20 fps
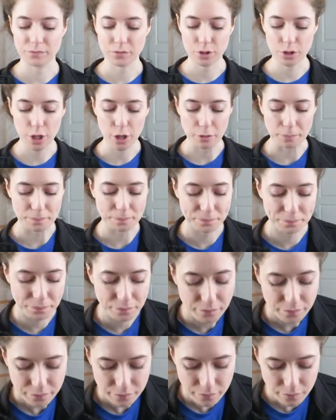So
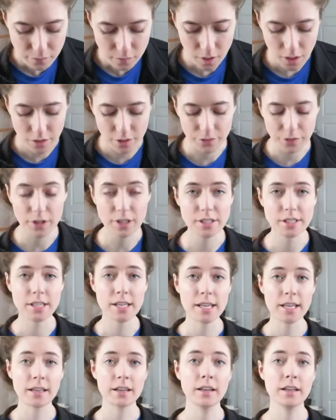the first
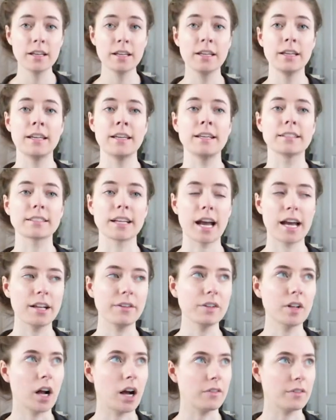thing is kind
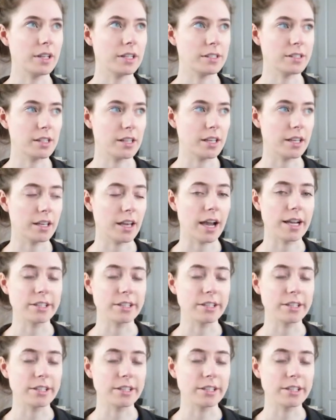of an obvious thing.